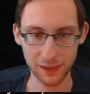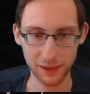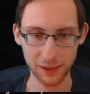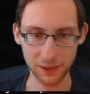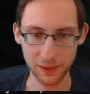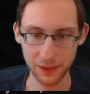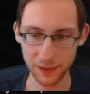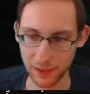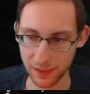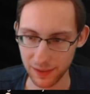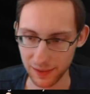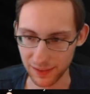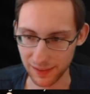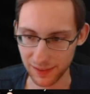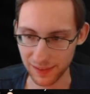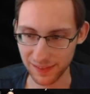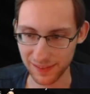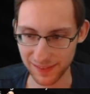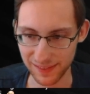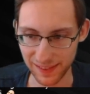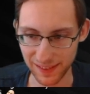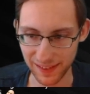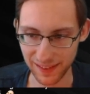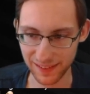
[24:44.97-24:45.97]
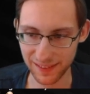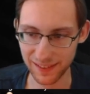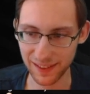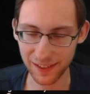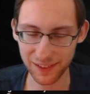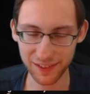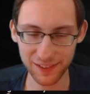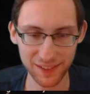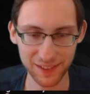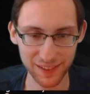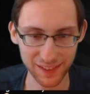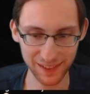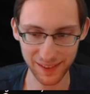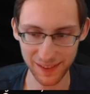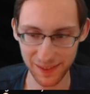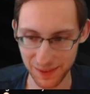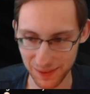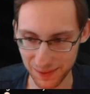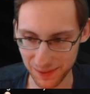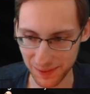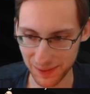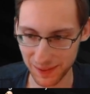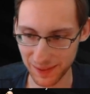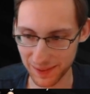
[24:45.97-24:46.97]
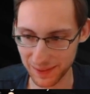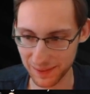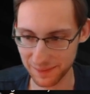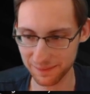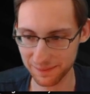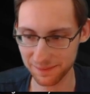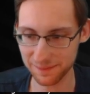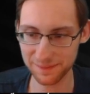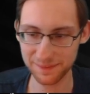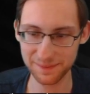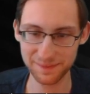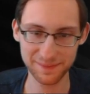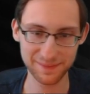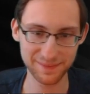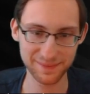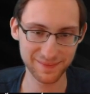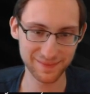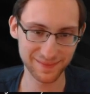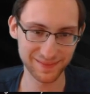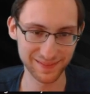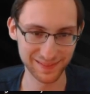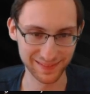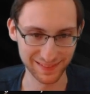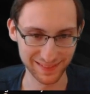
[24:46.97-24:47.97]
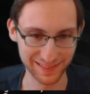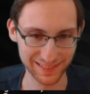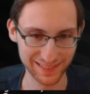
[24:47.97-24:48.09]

Oh yeah. Yeah, testing the new car. Mm-hmm.